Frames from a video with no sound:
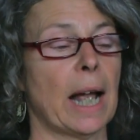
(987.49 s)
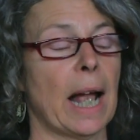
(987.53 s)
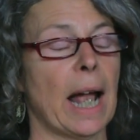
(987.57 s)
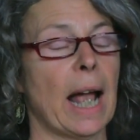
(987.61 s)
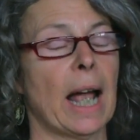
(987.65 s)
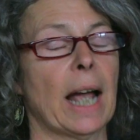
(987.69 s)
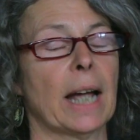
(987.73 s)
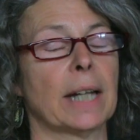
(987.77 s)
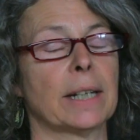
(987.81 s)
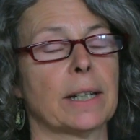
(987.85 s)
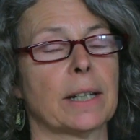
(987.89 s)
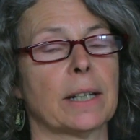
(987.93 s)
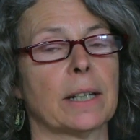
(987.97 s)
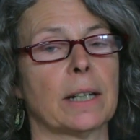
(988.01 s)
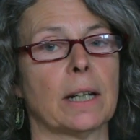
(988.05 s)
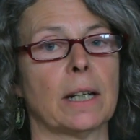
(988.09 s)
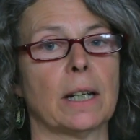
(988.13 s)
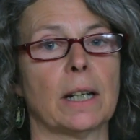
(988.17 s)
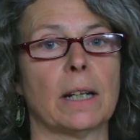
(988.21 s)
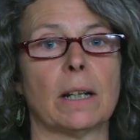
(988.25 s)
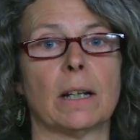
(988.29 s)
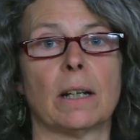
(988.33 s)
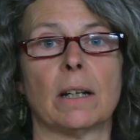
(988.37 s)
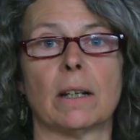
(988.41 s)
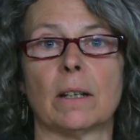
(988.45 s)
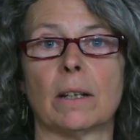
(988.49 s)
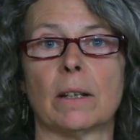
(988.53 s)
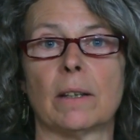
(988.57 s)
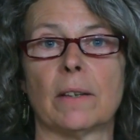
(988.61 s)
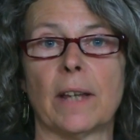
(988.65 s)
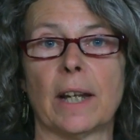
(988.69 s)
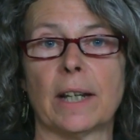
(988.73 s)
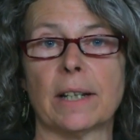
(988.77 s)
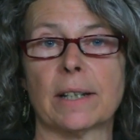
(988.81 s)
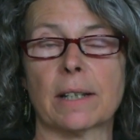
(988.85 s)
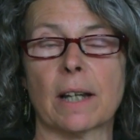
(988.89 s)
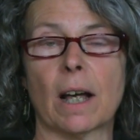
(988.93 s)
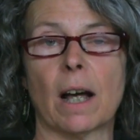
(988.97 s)
and
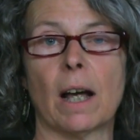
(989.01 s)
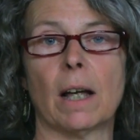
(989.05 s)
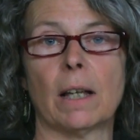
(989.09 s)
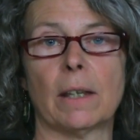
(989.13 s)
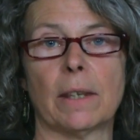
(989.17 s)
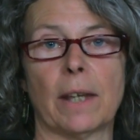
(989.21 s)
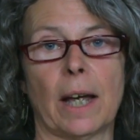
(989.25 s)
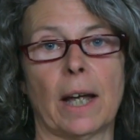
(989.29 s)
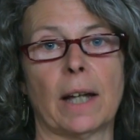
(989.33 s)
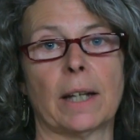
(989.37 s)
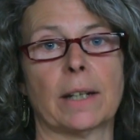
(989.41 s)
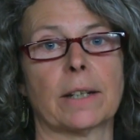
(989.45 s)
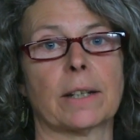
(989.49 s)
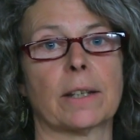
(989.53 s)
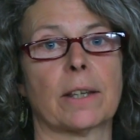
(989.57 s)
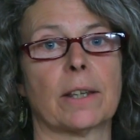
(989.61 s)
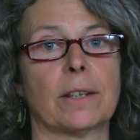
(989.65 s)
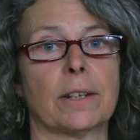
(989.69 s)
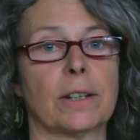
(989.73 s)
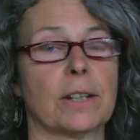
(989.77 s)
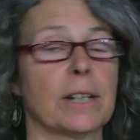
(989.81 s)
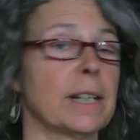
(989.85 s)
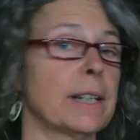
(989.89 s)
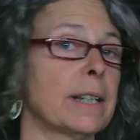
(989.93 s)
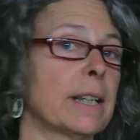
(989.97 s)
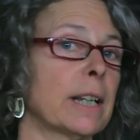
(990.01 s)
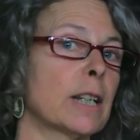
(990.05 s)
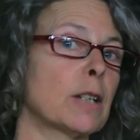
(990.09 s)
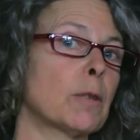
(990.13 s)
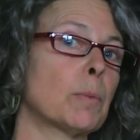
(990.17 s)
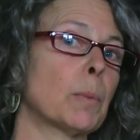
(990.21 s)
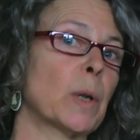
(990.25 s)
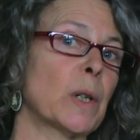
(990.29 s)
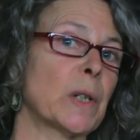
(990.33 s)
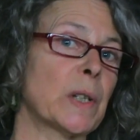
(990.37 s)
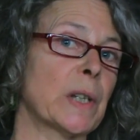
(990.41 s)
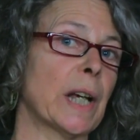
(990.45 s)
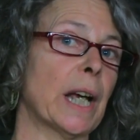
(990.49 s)
they saw that
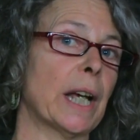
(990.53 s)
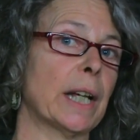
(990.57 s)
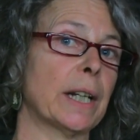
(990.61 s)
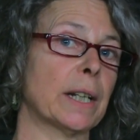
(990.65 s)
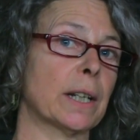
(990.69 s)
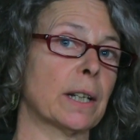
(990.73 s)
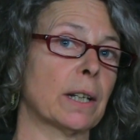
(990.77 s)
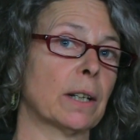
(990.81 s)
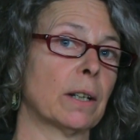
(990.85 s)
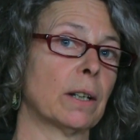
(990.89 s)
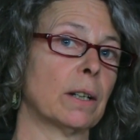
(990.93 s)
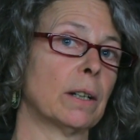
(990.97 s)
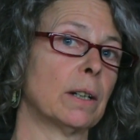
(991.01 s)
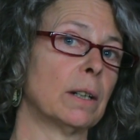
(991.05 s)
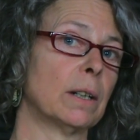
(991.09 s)
36%